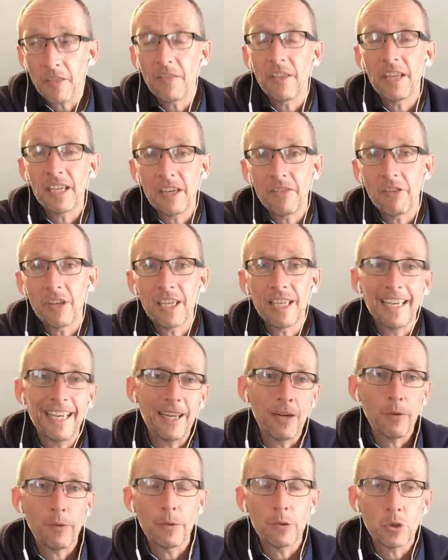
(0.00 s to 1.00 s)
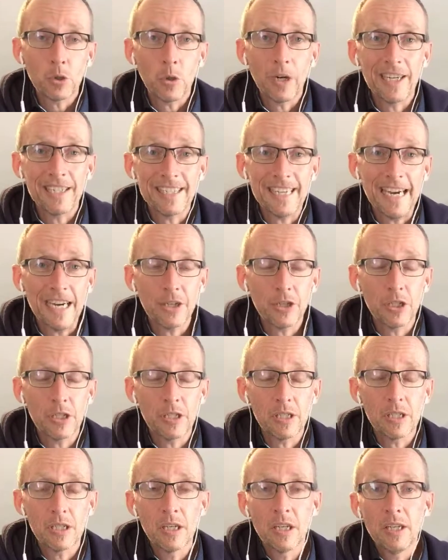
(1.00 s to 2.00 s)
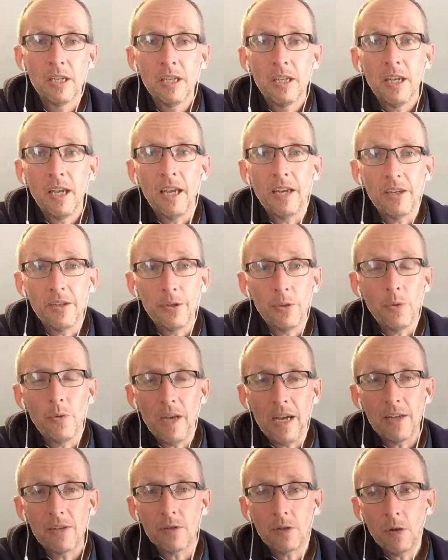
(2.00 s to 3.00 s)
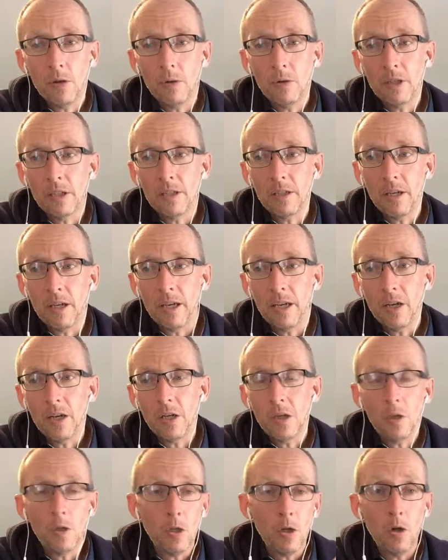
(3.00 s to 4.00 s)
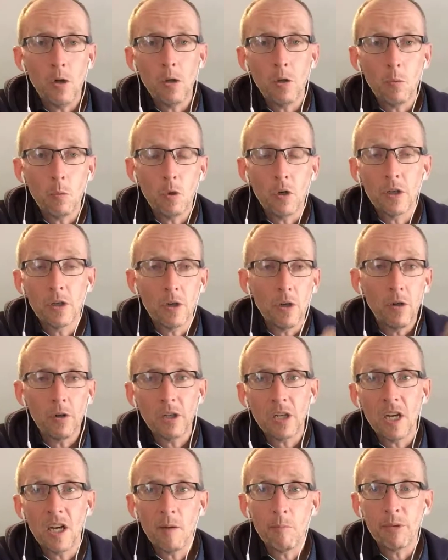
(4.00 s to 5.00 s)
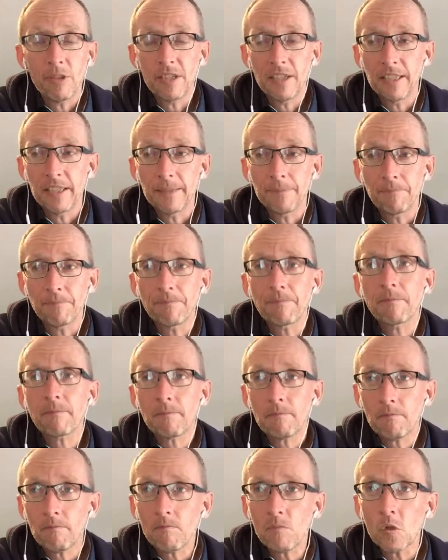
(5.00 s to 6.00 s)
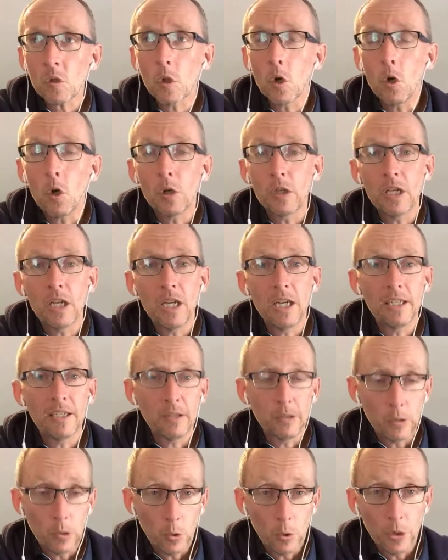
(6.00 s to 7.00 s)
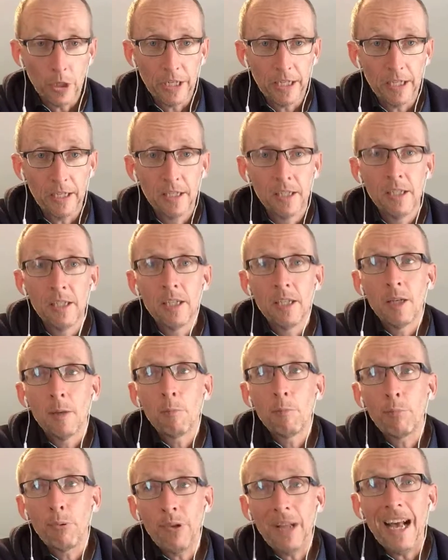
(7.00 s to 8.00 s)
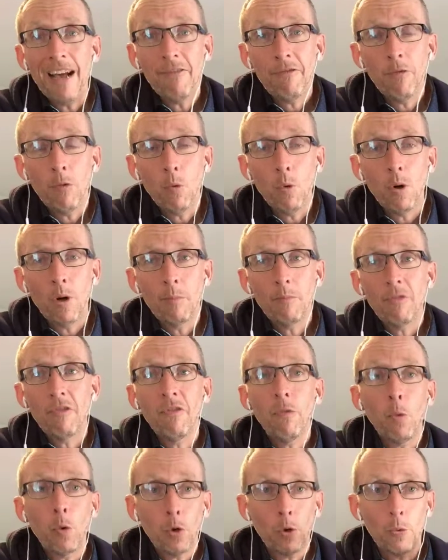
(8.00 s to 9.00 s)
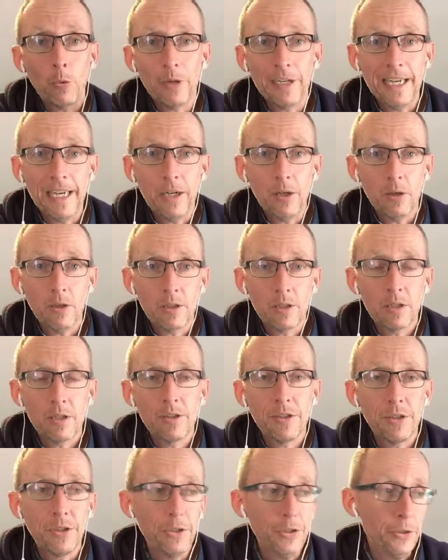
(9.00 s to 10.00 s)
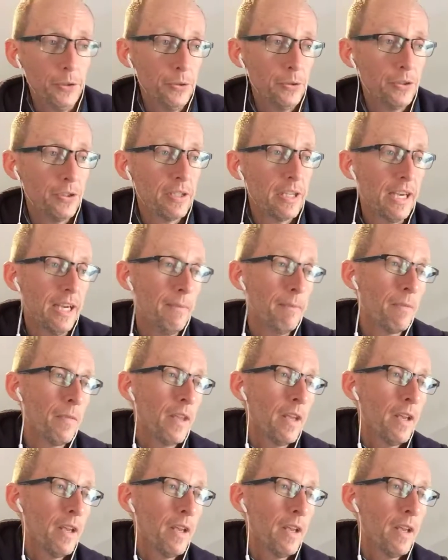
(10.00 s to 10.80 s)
Think if it can handle those transactions and do that. So it's a all-in-one, all-encompassing online learning platform for creators to use. Okay.